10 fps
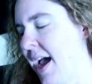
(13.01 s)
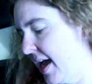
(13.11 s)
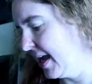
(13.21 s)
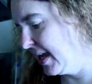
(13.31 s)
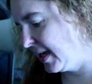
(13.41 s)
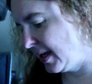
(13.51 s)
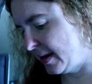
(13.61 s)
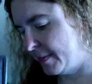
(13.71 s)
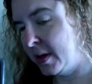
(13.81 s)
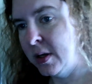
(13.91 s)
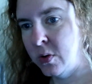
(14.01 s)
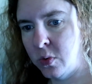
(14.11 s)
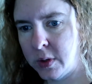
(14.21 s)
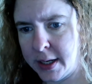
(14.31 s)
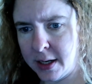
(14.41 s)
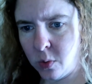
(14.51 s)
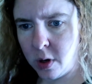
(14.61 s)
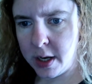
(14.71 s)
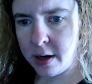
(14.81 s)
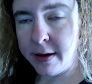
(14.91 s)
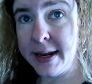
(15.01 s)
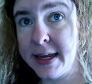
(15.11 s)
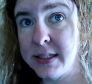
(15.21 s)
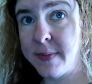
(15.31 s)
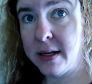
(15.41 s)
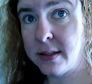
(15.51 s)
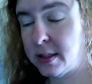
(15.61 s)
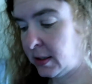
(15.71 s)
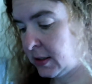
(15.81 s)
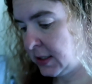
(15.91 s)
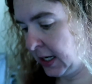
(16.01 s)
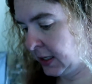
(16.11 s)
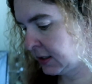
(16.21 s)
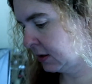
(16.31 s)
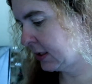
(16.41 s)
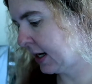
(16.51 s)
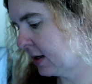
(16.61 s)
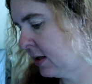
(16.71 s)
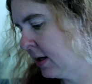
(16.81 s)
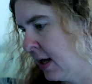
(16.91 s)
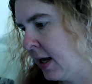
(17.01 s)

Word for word: I am uh, working already. It's about 10 till 10.